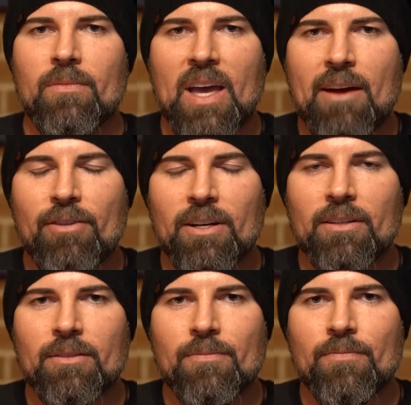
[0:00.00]
have
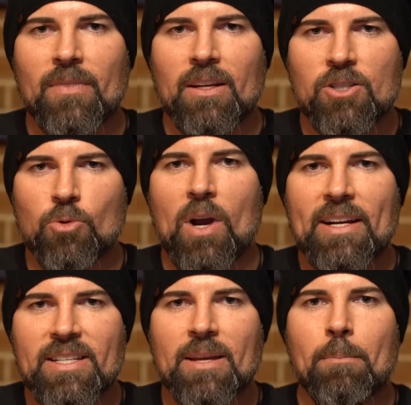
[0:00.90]
a
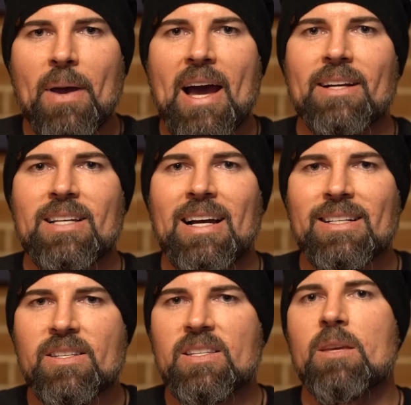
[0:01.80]
direct impact on
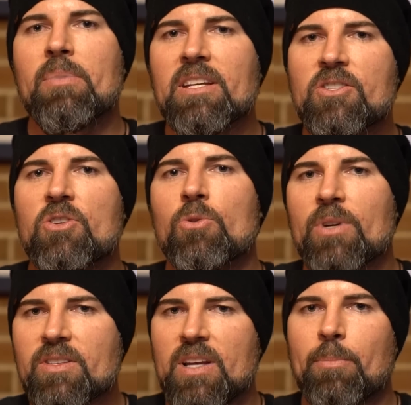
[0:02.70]
CB2
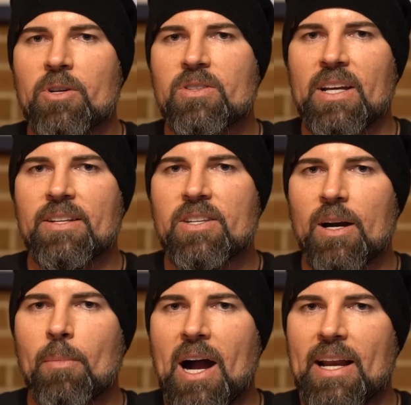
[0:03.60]
receptor sites in
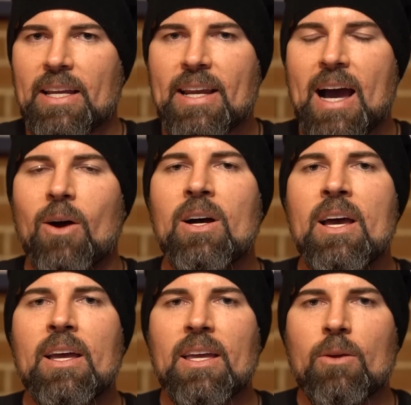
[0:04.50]
our body. Now,
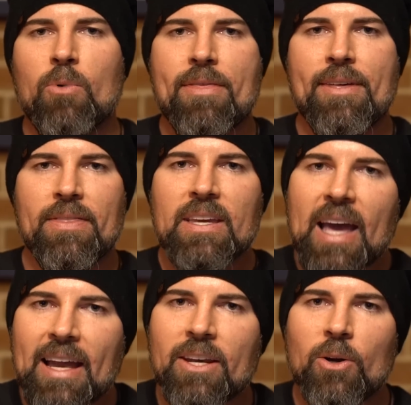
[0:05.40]
within
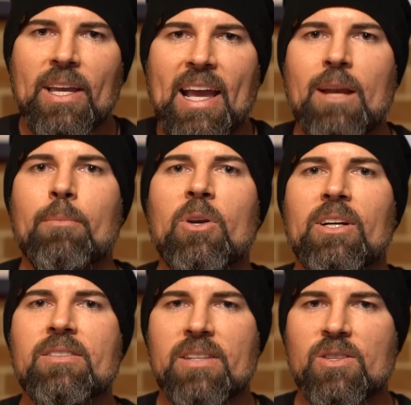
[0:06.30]
the
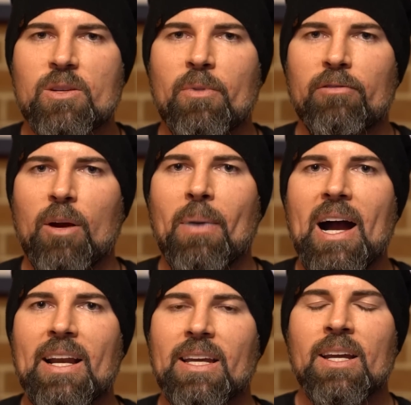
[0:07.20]
endocannabinoid system of our
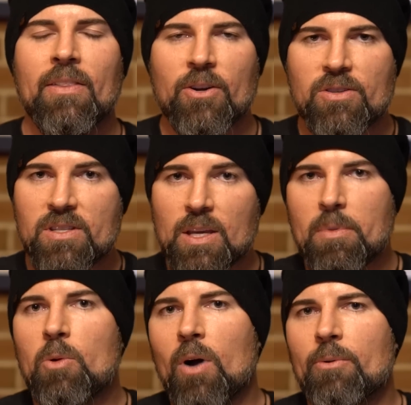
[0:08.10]
body, there's
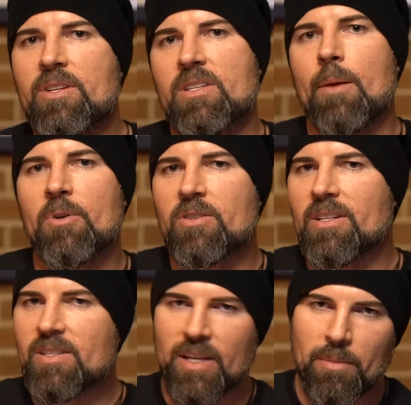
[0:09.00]
CB1 receptors
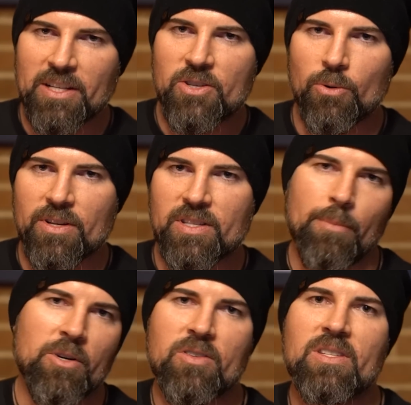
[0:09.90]
and CB2
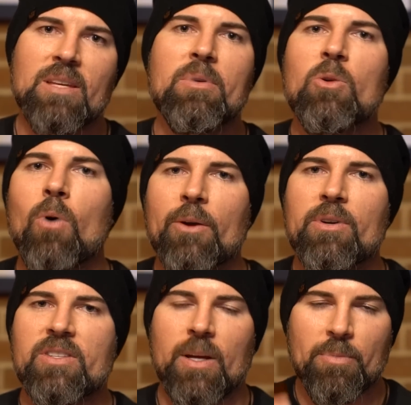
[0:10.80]
receptors. CB1
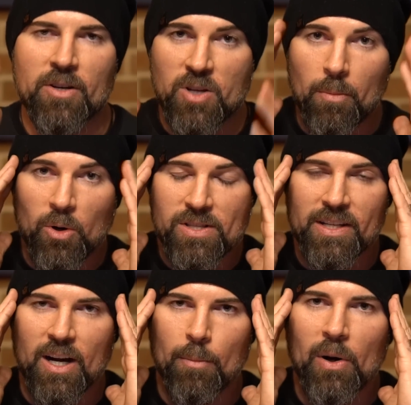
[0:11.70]
receptors are
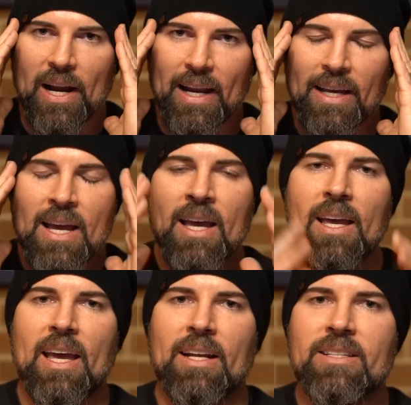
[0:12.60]
mostly in our brain,
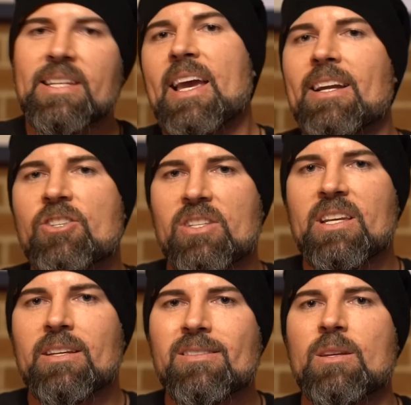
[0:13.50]
and
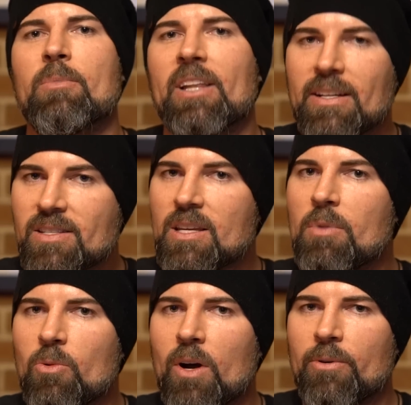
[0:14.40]
THC stimulates
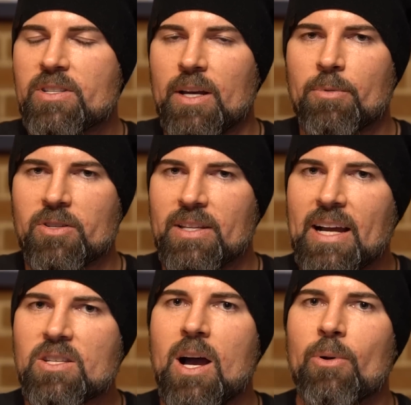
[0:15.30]
CB1 receptors, and
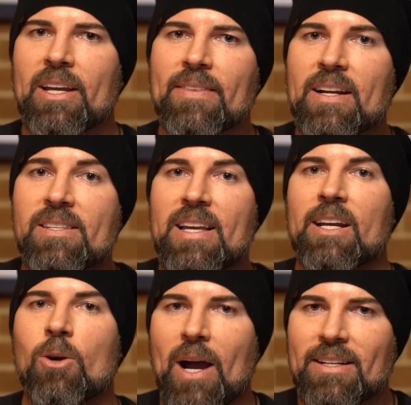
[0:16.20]
that's how we get that
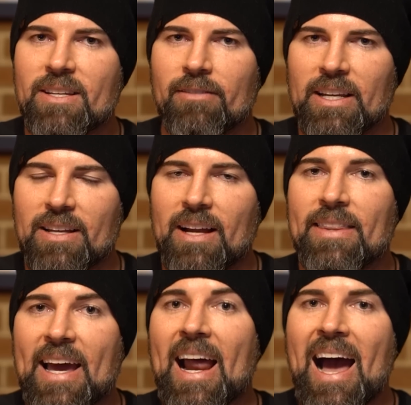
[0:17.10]

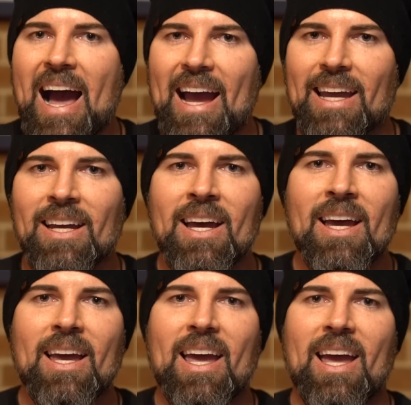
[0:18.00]
psychoactivity, that high.
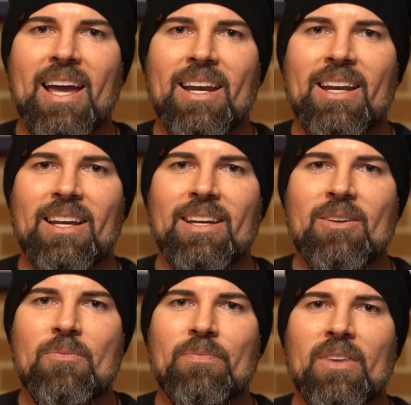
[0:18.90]
And
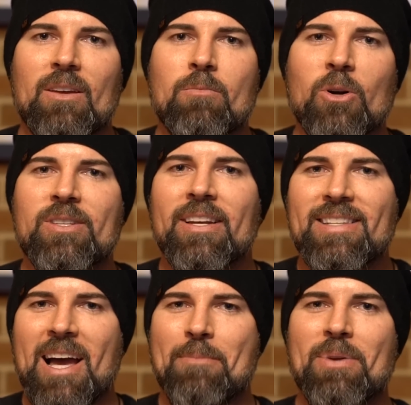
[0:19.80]
most of the
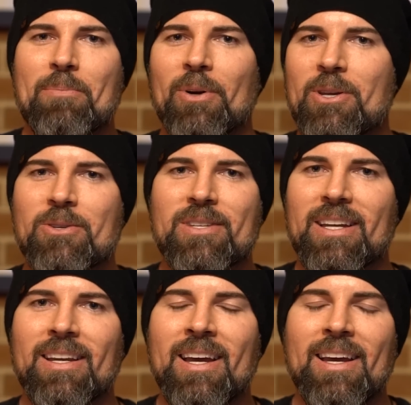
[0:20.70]
time, people
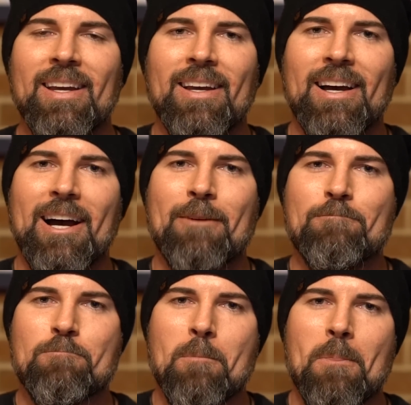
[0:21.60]
using
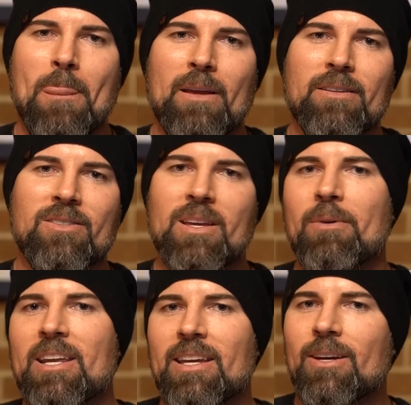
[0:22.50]

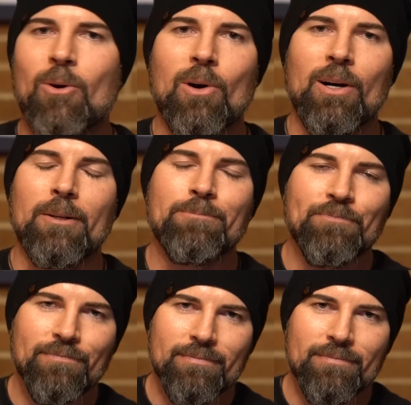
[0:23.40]
CBD or